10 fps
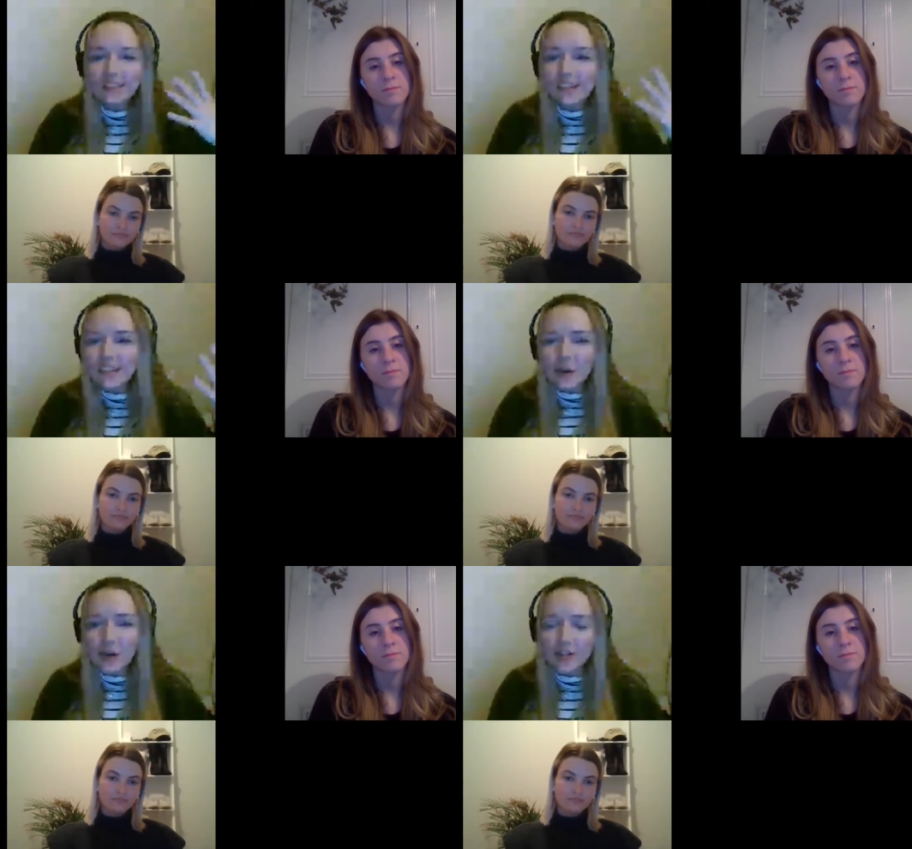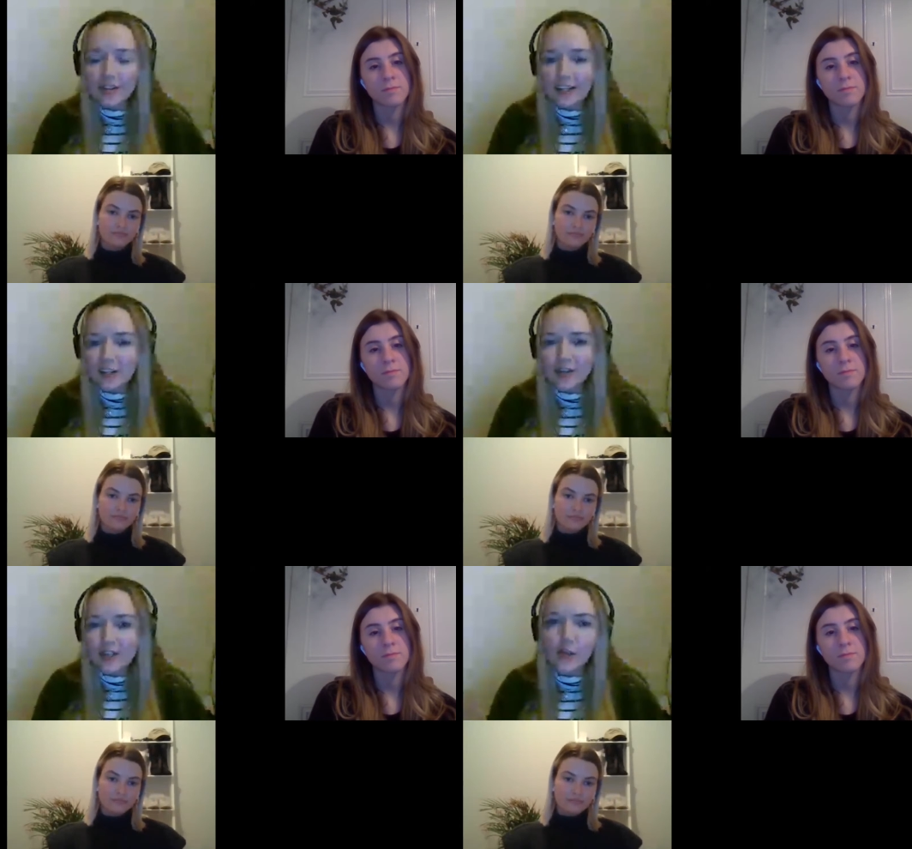Speaker 1: I don't know. I, I
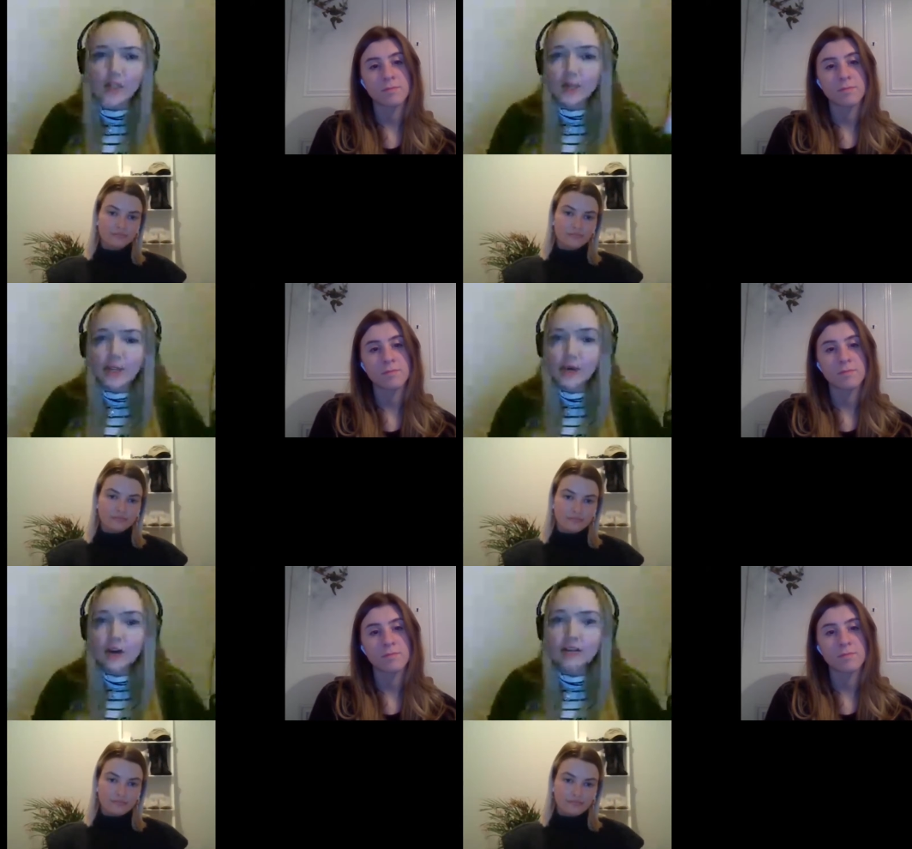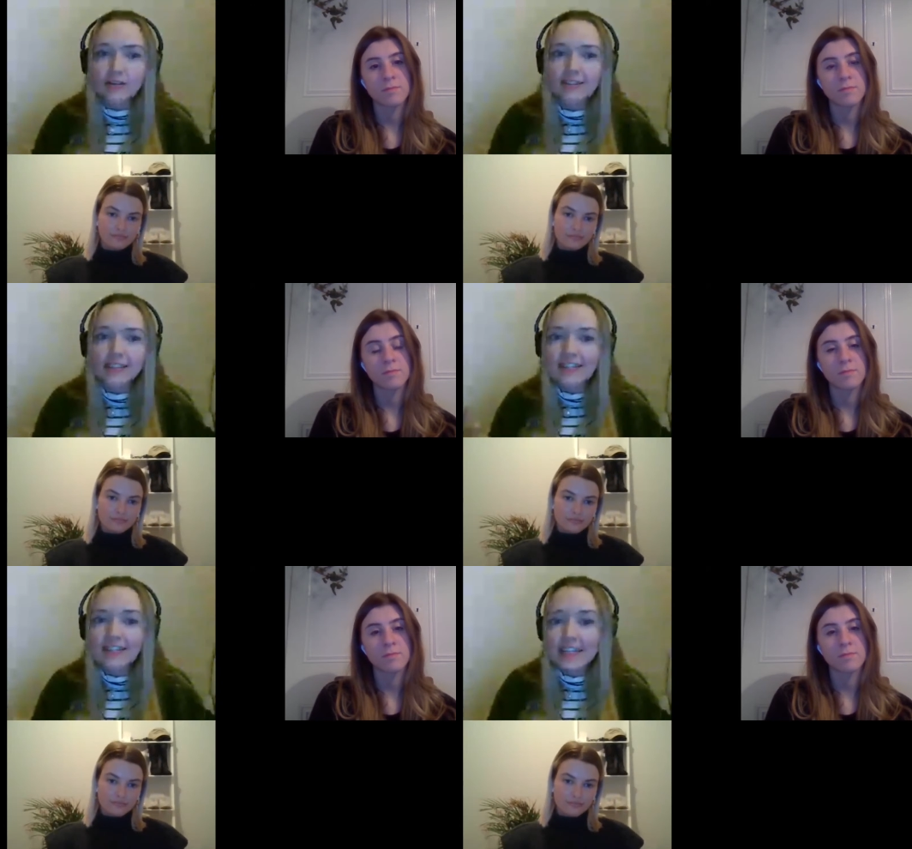don't think 2021
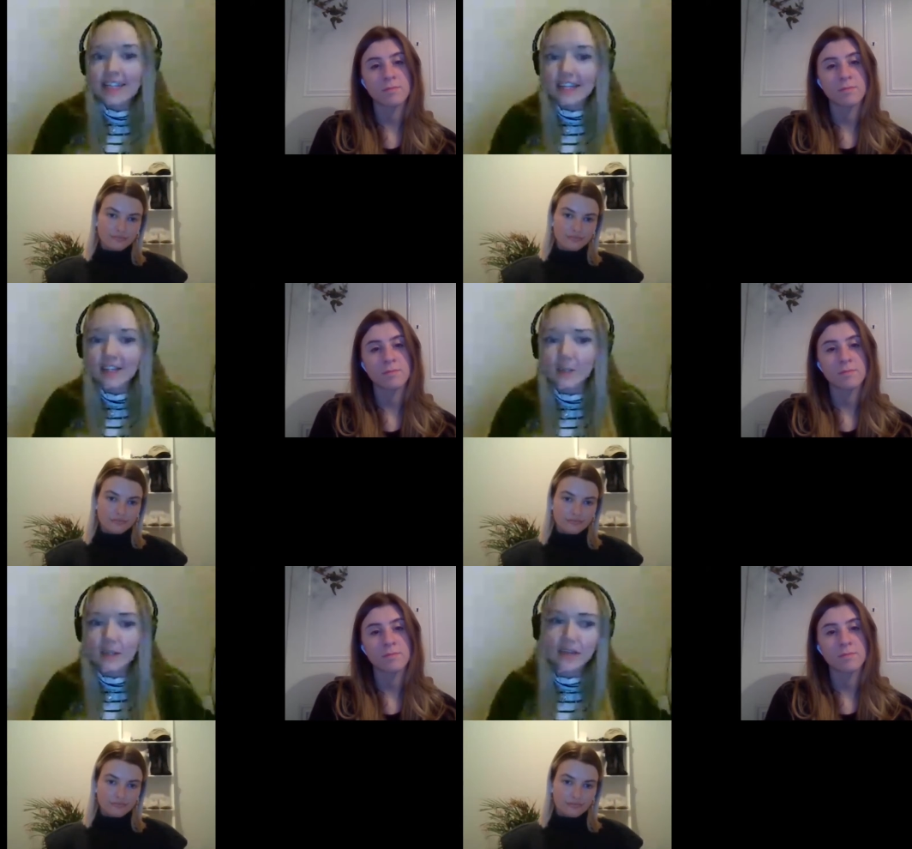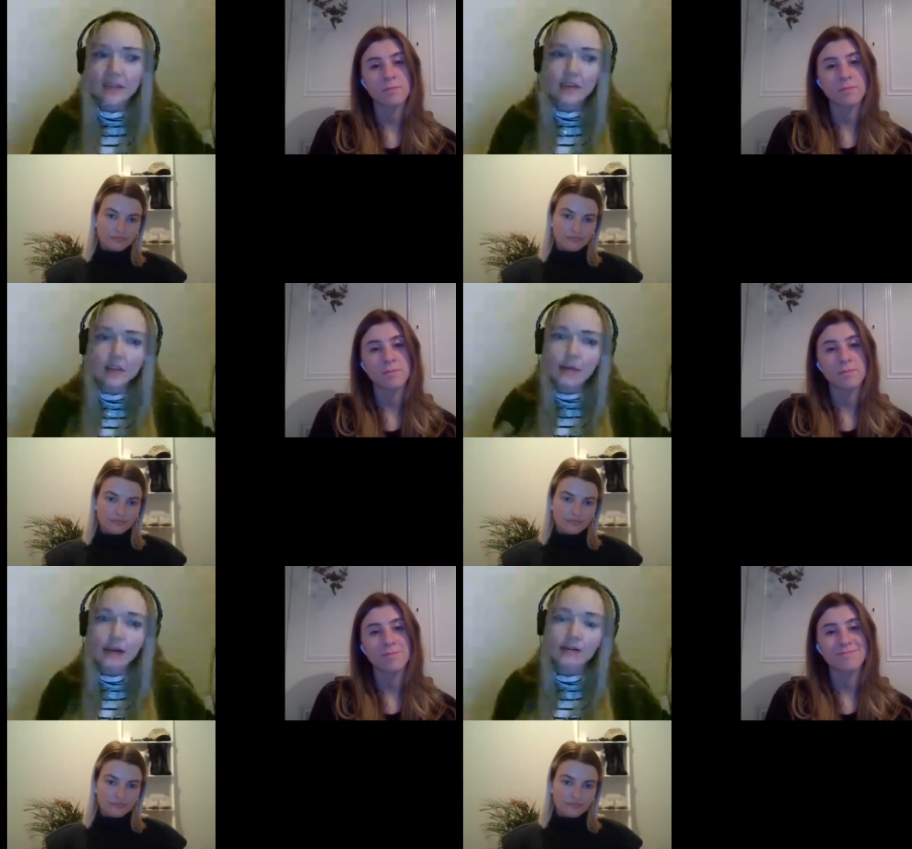is the year to be thinking
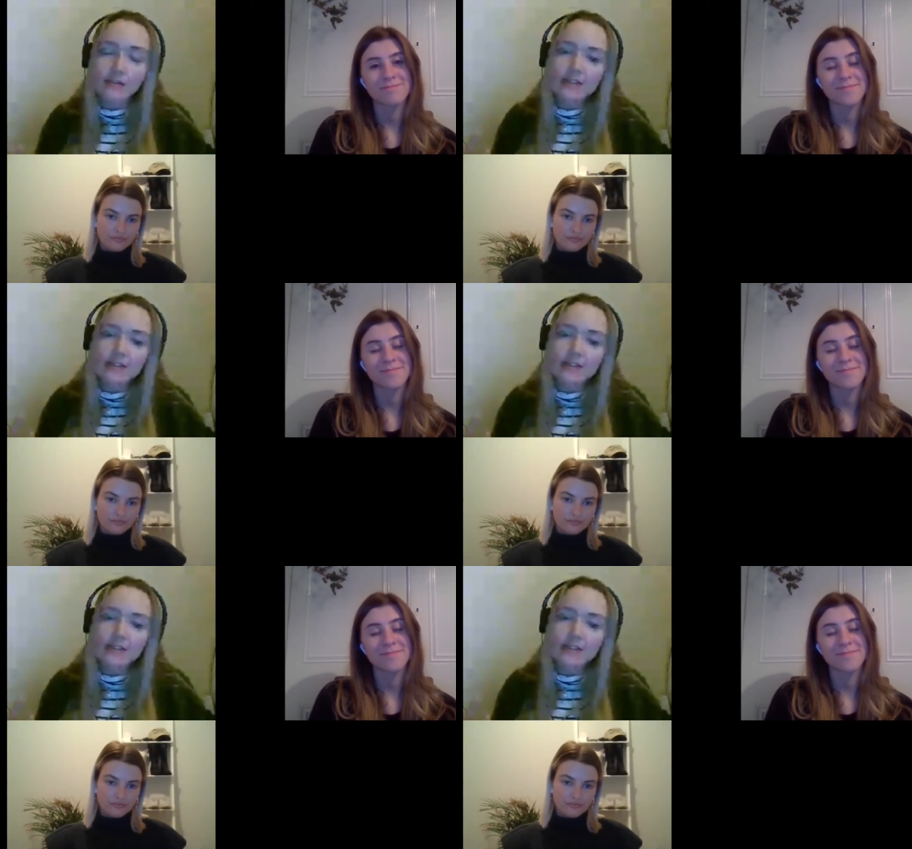about